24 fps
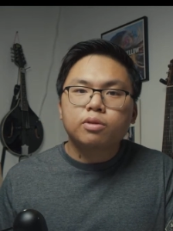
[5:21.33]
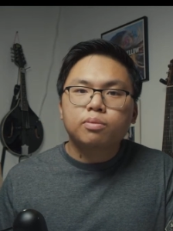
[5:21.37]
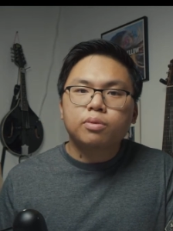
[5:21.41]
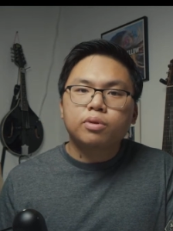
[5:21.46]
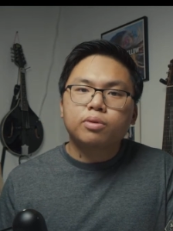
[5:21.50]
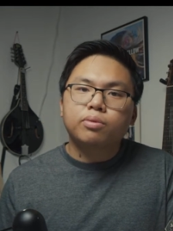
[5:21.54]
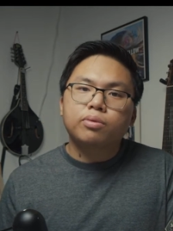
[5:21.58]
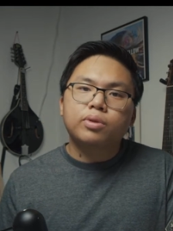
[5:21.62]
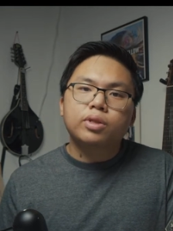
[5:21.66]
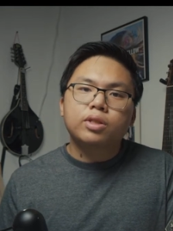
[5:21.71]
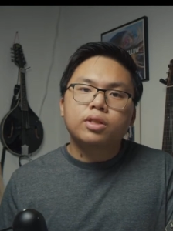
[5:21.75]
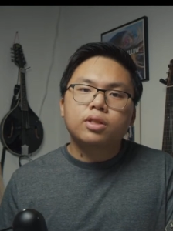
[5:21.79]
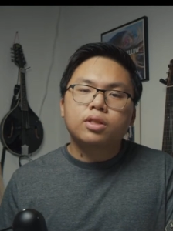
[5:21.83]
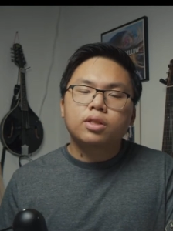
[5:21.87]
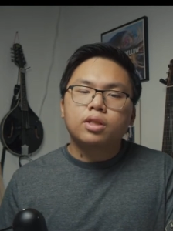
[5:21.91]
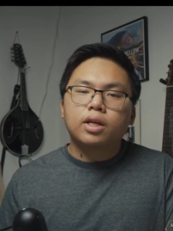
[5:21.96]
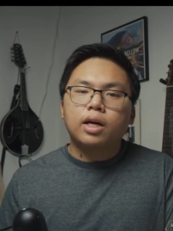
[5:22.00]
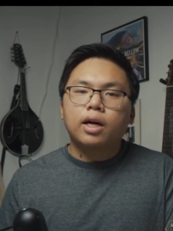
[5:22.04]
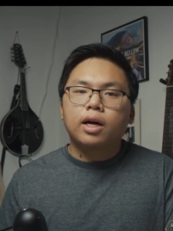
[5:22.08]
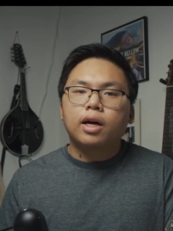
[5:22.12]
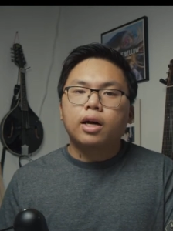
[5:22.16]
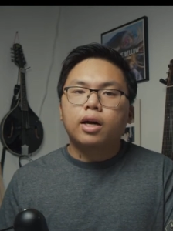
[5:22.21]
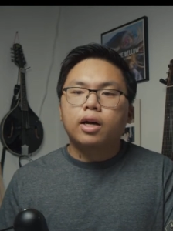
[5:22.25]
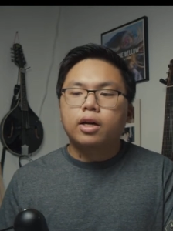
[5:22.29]
but once
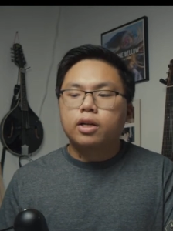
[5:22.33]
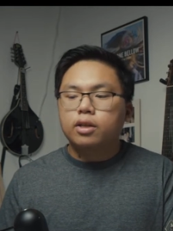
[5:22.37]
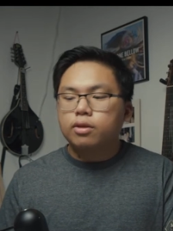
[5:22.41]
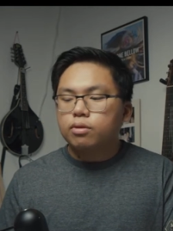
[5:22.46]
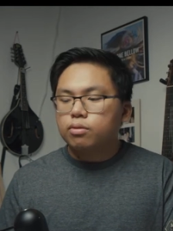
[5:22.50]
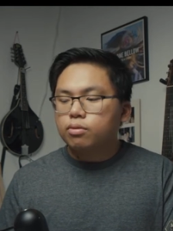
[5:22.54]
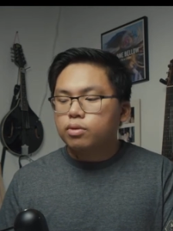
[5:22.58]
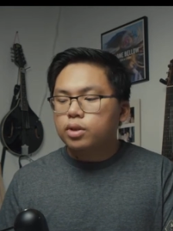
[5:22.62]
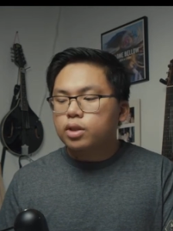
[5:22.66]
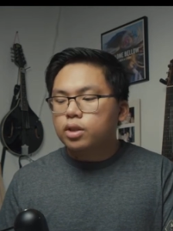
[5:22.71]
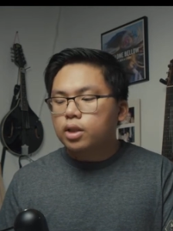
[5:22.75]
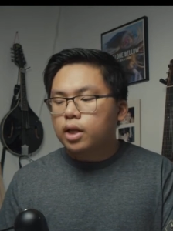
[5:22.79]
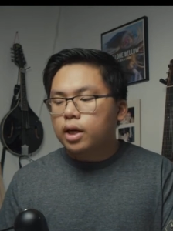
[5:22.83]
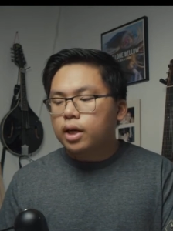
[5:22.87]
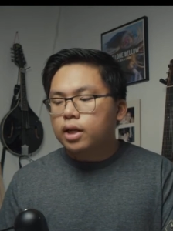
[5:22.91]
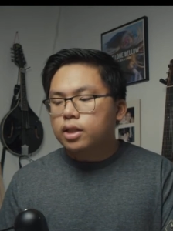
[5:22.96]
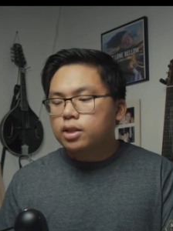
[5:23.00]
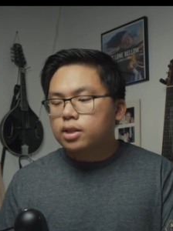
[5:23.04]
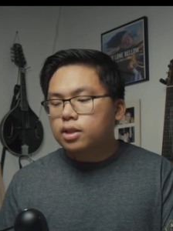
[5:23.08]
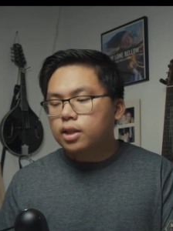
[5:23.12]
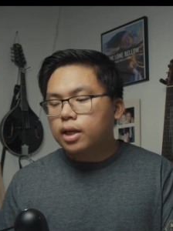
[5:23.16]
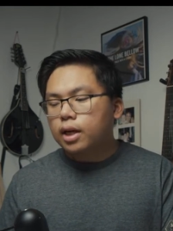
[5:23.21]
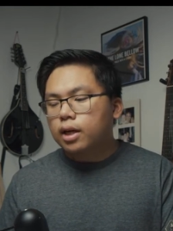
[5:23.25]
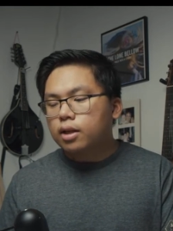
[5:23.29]
I
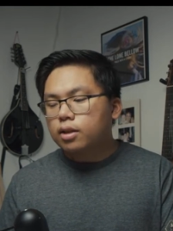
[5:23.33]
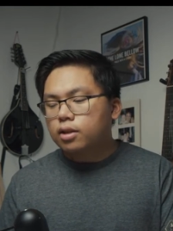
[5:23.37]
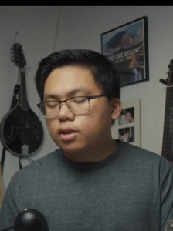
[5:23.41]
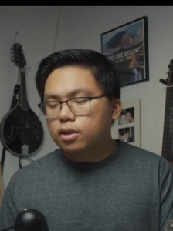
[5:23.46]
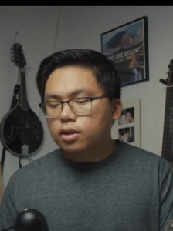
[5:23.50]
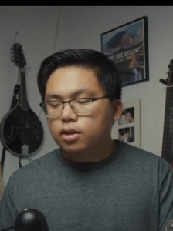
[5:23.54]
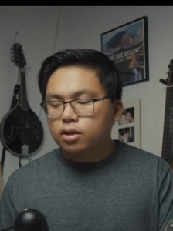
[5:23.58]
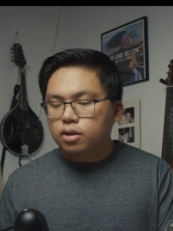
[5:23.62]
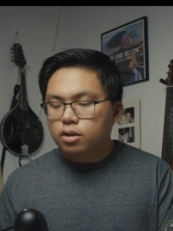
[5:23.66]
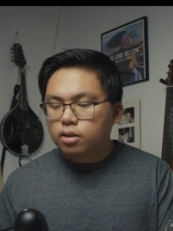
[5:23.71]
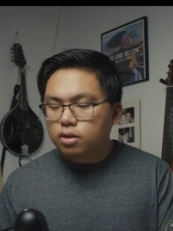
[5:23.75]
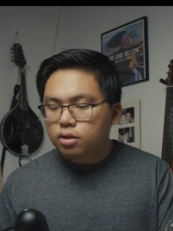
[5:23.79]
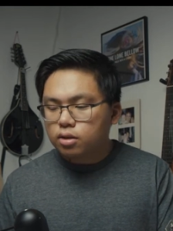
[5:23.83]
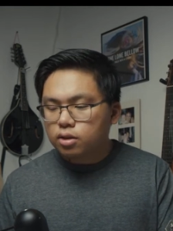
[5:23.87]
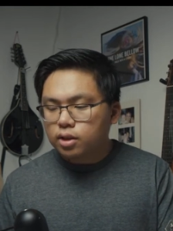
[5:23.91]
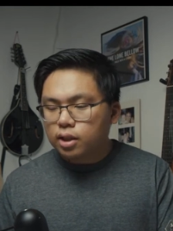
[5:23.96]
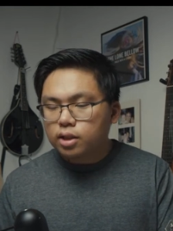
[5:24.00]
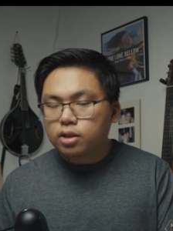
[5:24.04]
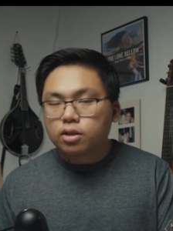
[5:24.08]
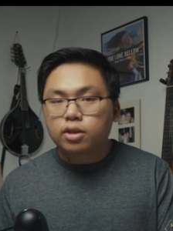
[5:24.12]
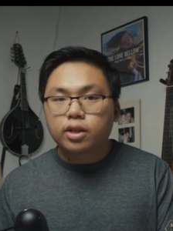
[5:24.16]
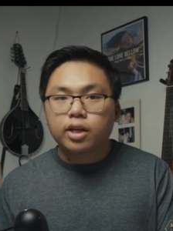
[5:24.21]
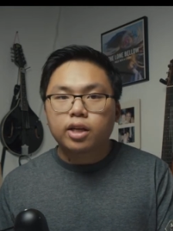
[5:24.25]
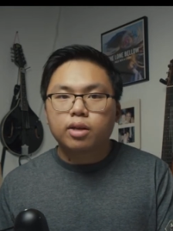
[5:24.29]
realized that the
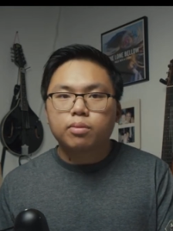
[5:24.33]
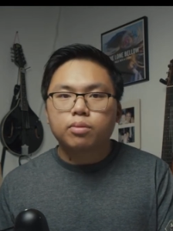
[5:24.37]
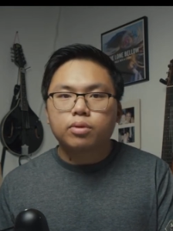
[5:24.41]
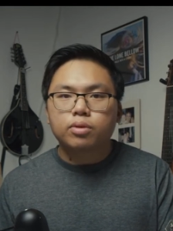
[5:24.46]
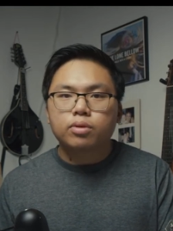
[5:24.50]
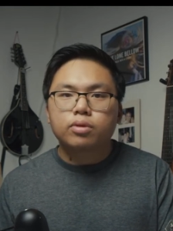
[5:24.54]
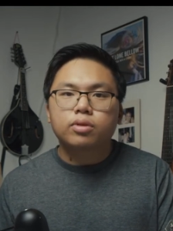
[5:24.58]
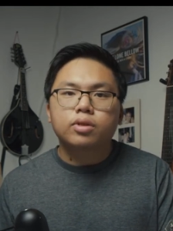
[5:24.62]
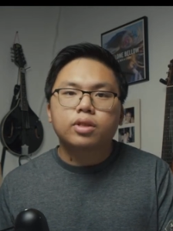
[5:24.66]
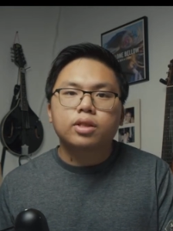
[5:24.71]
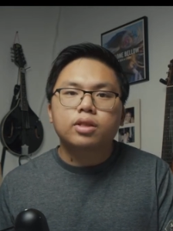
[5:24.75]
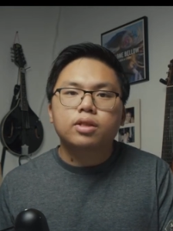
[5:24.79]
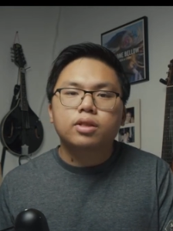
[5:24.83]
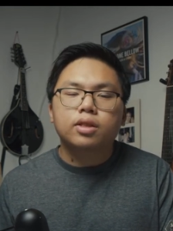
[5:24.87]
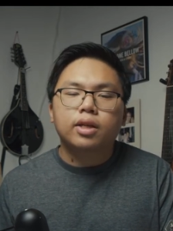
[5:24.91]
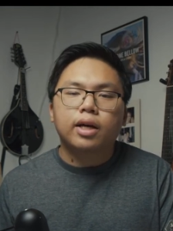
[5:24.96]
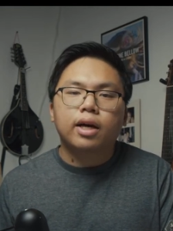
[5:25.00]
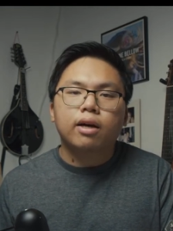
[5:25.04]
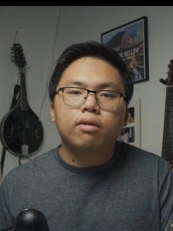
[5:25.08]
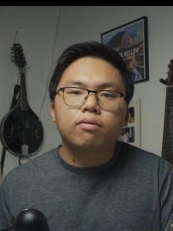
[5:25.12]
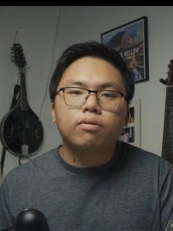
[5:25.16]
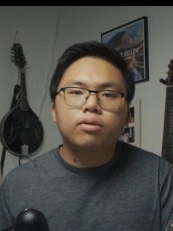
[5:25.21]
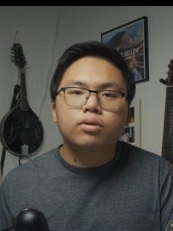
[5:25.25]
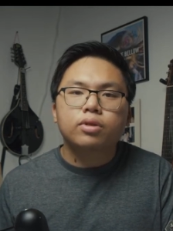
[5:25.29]
sensor cable needs to
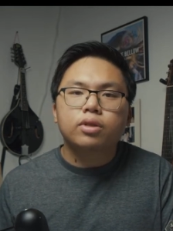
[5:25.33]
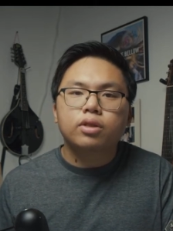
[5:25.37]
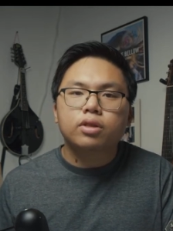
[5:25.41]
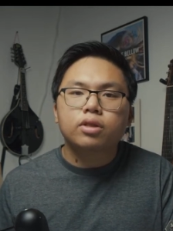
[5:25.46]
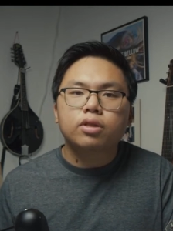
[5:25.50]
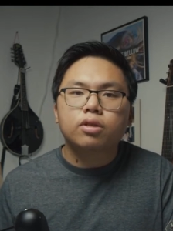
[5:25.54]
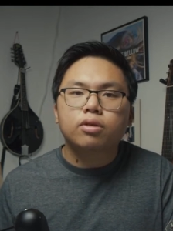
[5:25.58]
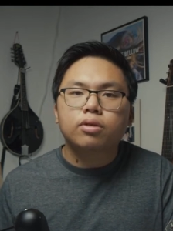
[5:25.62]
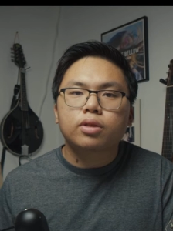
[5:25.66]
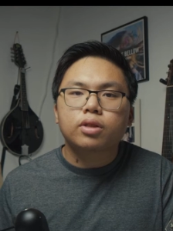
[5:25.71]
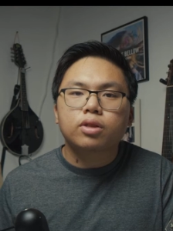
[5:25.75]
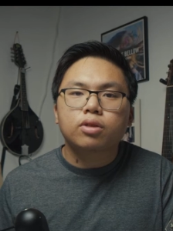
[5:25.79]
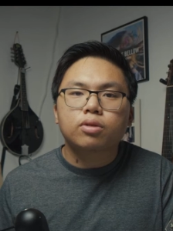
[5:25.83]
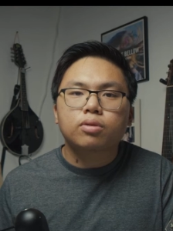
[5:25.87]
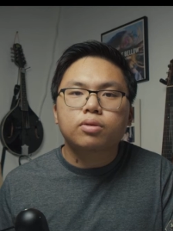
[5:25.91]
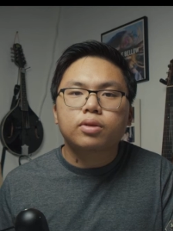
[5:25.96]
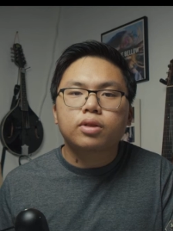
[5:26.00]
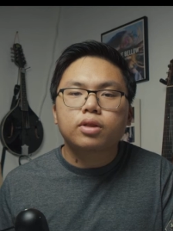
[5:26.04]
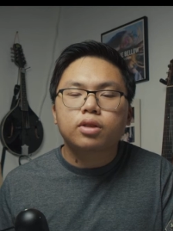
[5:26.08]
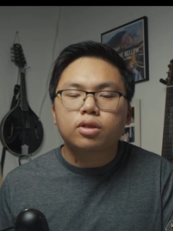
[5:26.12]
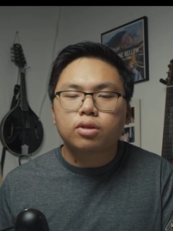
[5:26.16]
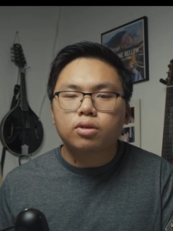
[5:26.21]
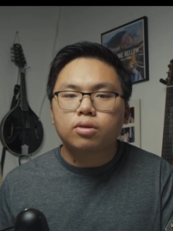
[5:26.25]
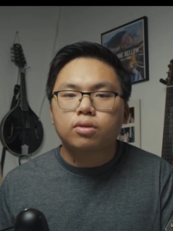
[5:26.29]
have voltage going through
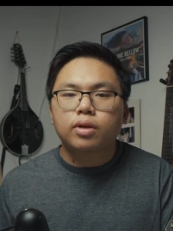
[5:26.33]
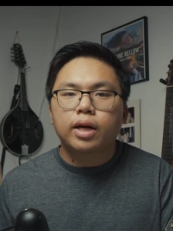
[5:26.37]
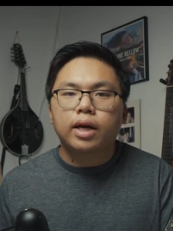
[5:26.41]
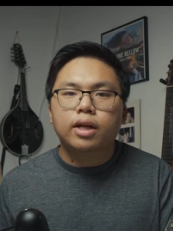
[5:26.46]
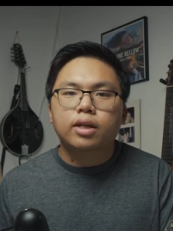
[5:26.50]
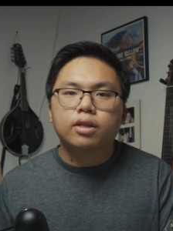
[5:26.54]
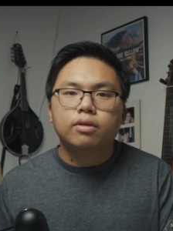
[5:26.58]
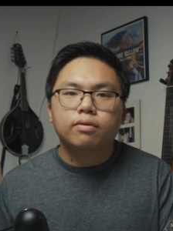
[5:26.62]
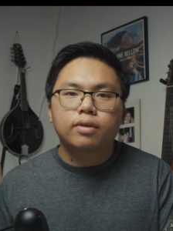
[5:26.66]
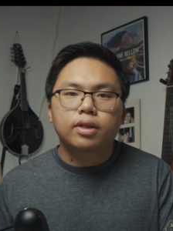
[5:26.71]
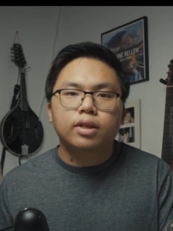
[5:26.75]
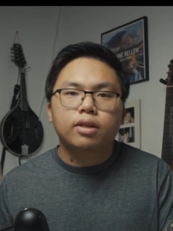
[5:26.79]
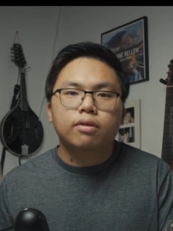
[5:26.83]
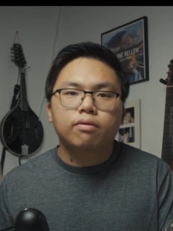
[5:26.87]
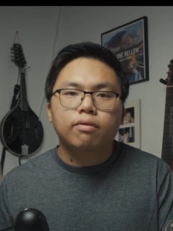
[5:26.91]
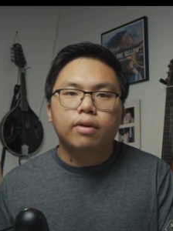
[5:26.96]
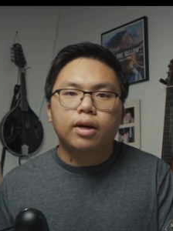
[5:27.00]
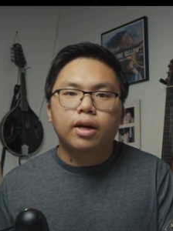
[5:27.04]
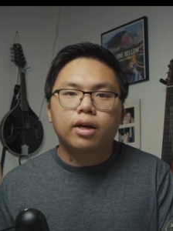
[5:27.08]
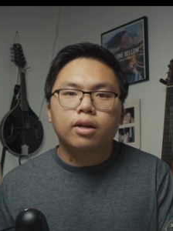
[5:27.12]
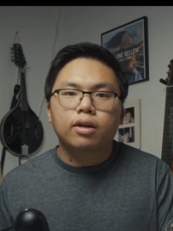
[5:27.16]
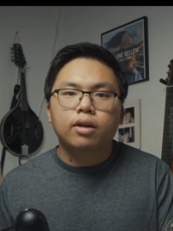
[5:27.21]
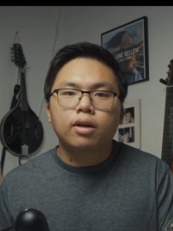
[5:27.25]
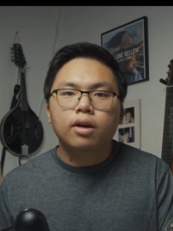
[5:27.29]
it to activate the
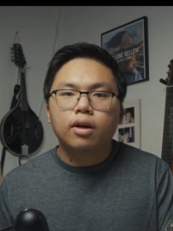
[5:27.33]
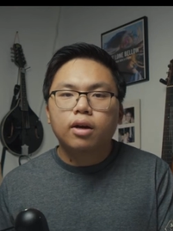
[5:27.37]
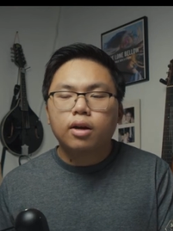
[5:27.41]
fan,